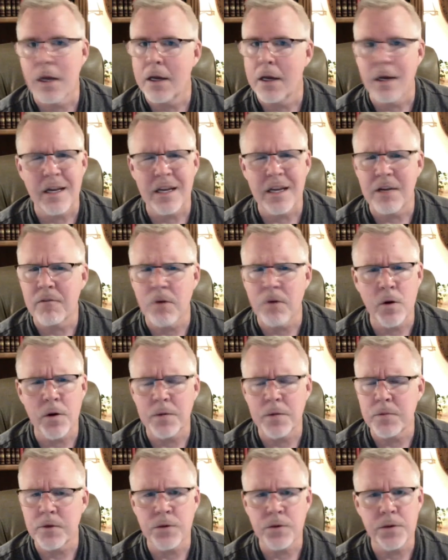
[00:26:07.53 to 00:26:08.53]
Never heard
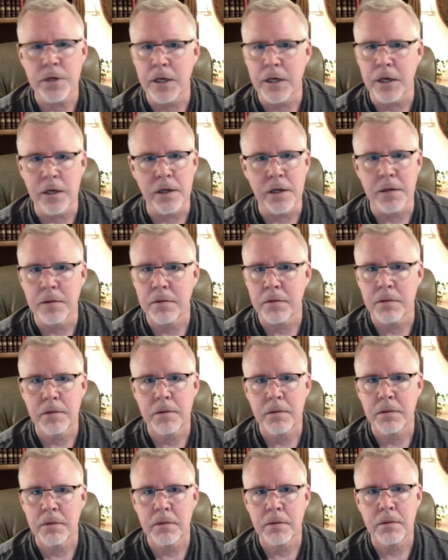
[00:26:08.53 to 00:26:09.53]
him do it again.
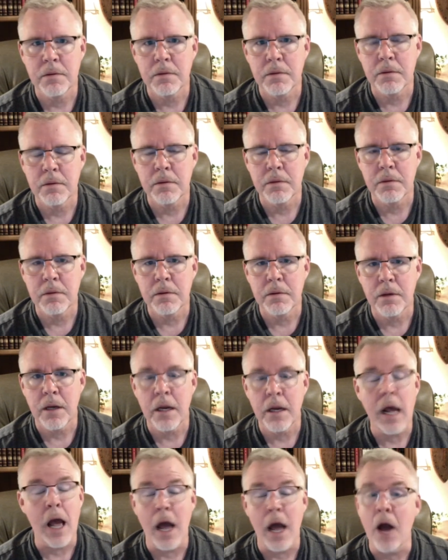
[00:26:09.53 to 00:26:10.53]

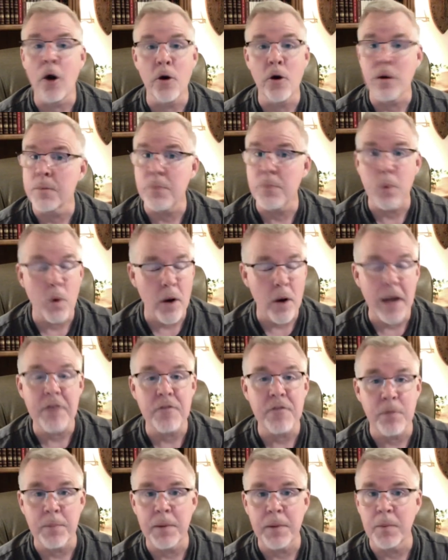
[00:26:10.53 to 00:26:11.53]
And I heard him pray
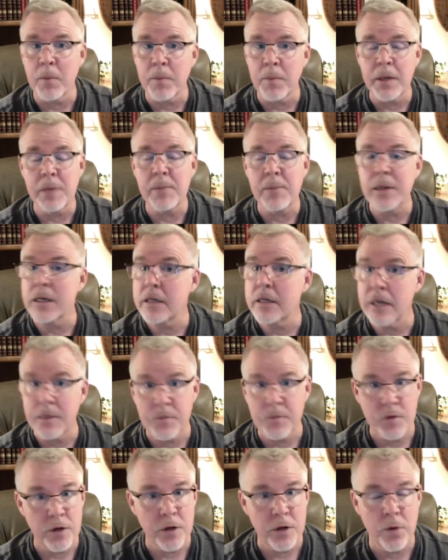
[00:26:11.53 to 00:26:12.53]
for people many, many
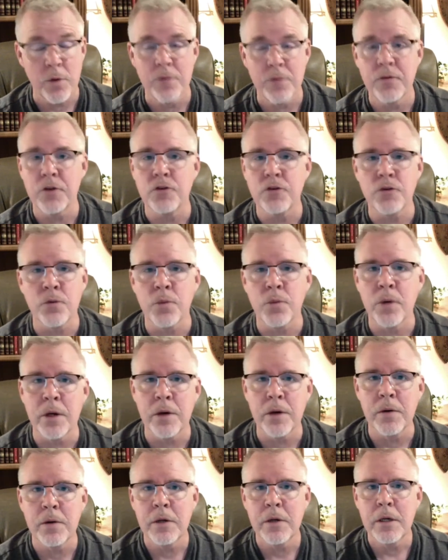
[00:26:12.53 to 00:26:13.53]
times, say, Lord, if it's your
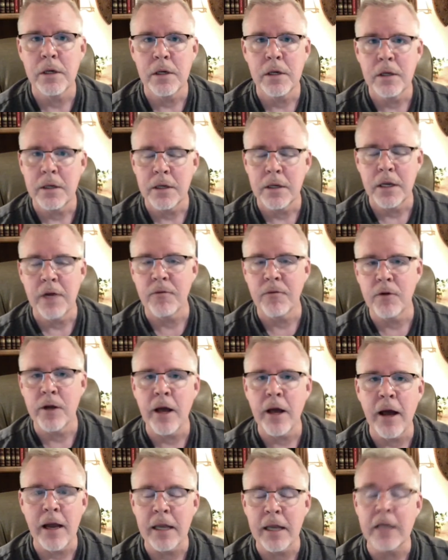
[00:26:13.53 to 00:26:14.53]
will. Never.
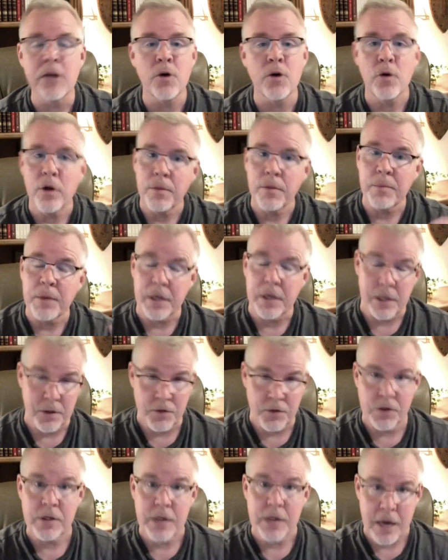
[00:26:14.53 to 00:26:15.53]
Now, I didn't know him
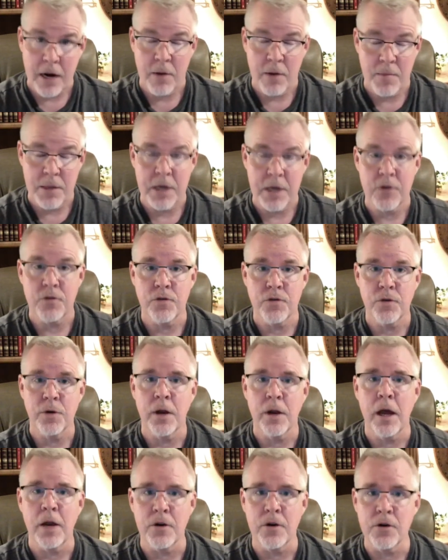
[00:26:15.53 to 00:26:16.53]
his entire
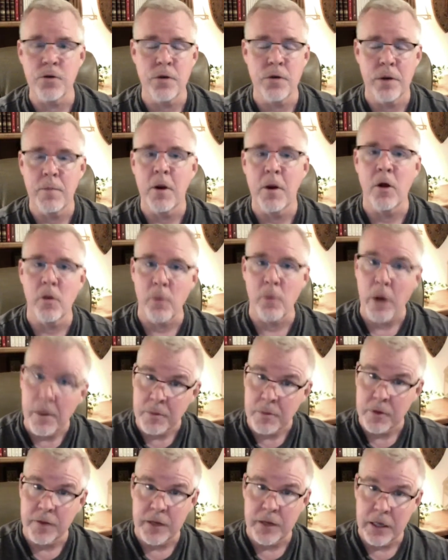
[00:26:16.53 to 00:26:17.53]
ministry. I knew him all the way
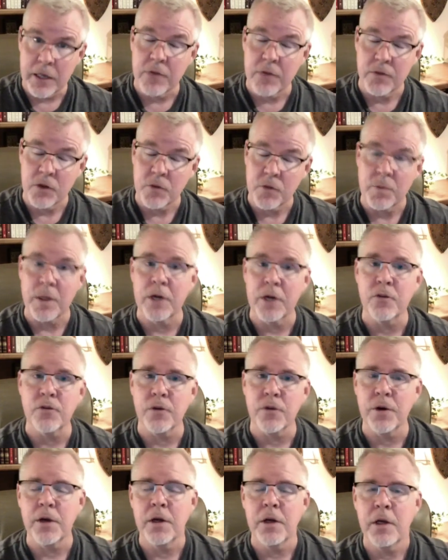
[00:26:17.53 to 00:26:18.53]
up to the end of his
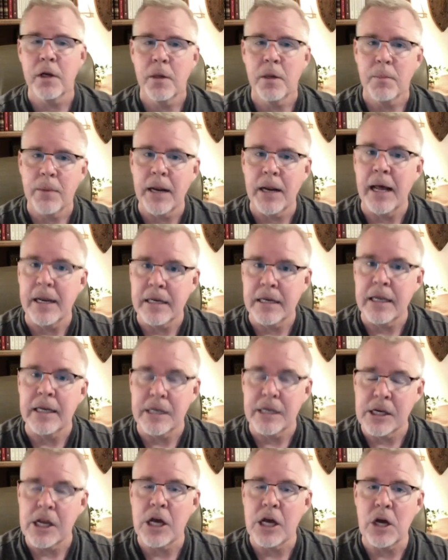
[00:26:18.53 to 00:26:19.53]
ministry, but I
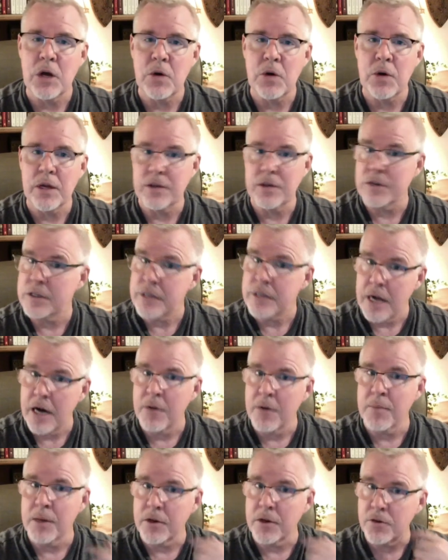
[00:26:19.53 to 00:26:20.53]
didn't know his
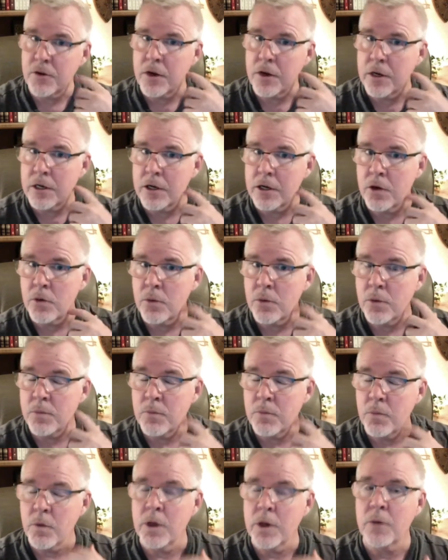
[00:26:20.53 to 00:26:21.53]
entire ministry. I didn't
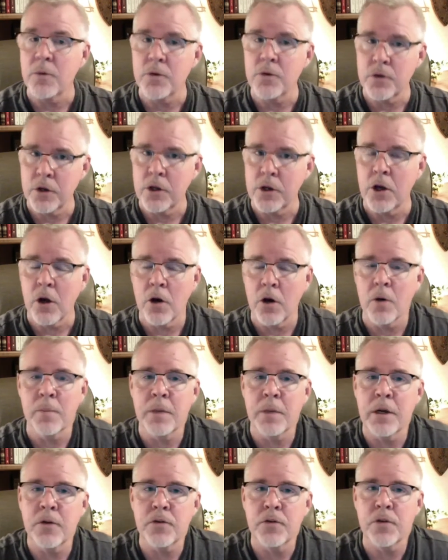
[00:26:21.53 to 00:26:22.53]
know when he was a younger
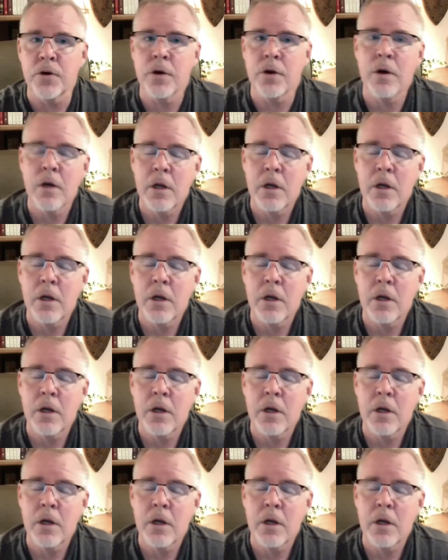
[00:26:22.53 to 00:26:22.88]
minister.